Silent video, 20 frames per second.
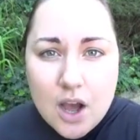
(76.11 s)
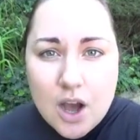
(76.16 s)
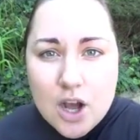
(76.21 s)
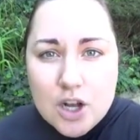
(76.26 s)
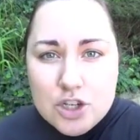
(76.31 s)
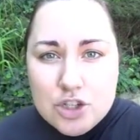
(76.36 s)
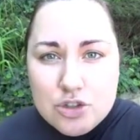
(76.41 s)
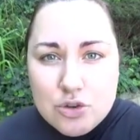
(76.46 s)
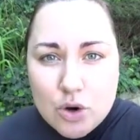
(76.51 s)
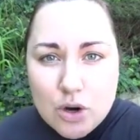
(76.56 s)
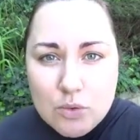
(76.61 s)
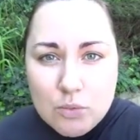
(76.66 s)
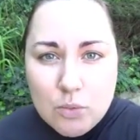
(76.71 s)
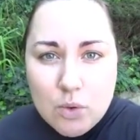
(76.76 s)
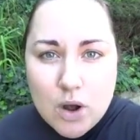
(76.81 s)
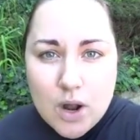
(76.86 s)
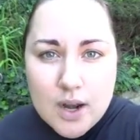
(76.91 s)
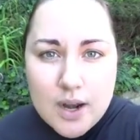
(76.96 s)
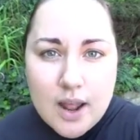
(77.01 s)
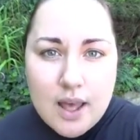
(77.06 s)
a short
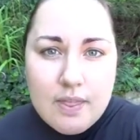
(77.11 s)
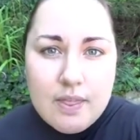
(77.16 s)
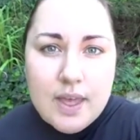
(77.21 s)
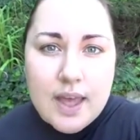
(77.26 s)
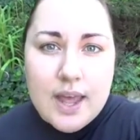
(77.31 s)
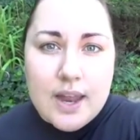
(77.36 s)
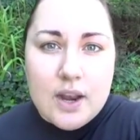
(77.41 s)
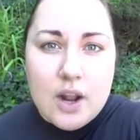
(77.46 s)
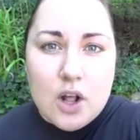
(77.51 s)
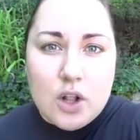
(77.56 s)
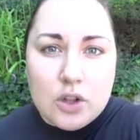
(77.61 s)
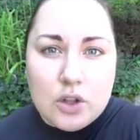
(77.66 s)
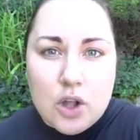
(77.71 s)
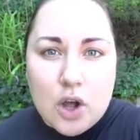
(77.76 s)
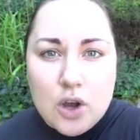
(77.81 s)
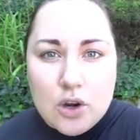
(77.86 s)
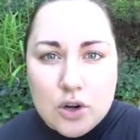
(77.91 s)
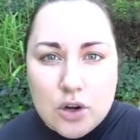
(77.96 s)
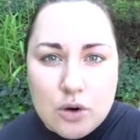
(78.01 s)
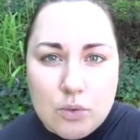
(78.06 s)
one and then a
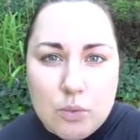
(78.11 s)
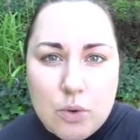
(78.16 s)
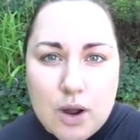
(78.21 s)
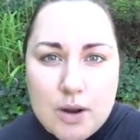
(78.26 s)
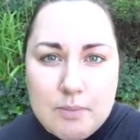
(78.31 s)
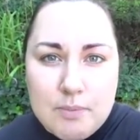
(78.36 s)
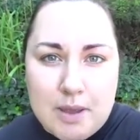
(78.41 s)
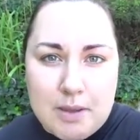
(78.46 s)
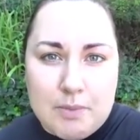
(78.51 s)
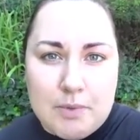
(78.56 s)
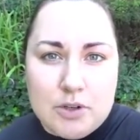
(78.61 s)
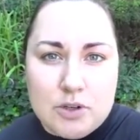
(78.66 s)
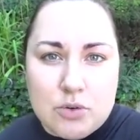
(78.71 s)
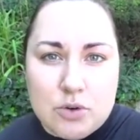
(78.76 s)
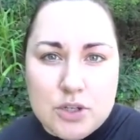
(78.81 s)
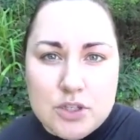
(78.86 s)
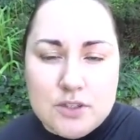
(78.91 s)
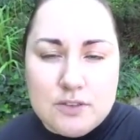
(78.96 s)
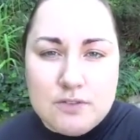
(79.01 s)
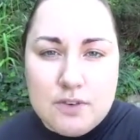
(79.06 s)
longer one maybe
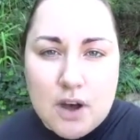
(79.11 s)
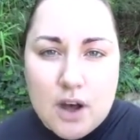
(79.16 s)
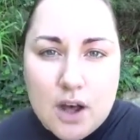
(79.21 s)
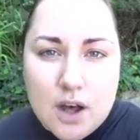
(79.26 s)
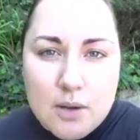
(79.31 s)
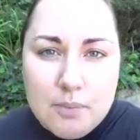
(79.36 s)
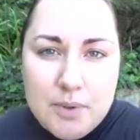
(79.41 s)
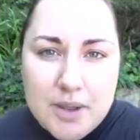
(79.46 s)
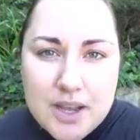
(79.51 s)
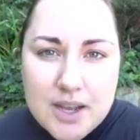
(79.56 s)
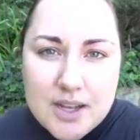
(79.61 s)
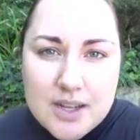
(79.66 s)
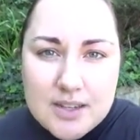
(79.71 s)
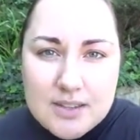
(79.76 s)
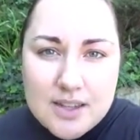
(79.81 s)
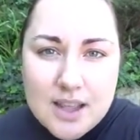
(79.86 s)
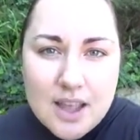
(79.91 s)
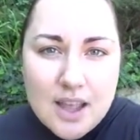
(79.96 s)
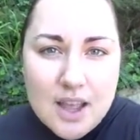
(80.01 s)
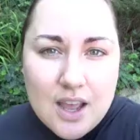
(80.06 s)
towards fall
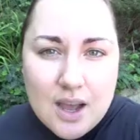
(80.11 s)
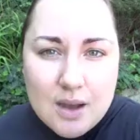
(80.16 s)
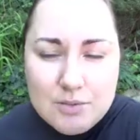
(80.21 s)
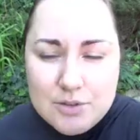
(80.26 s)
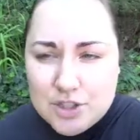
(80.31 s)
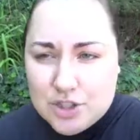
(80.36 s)
because I'm